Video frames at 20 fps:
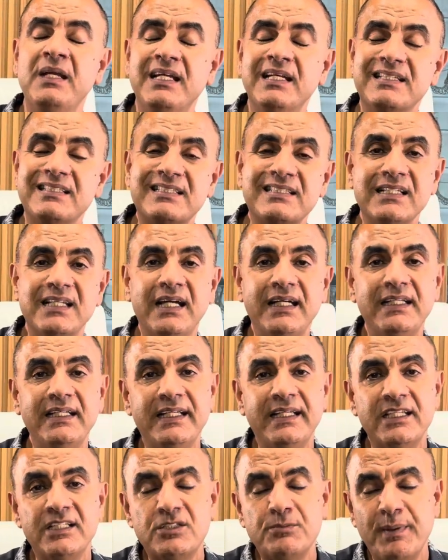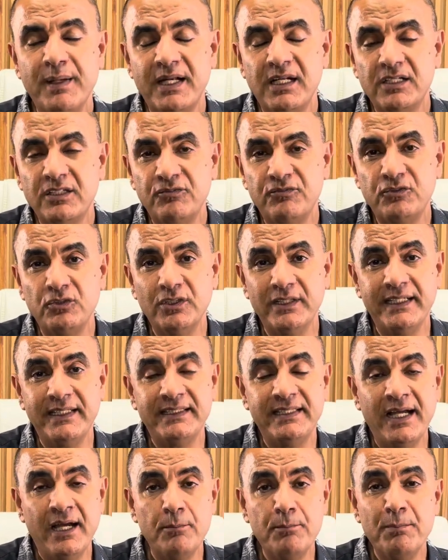It slightly gets better if you lay
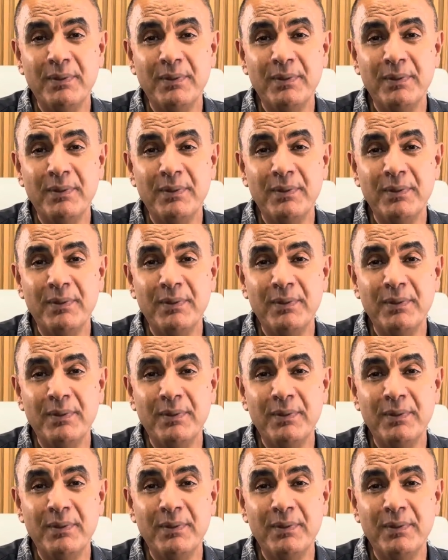down,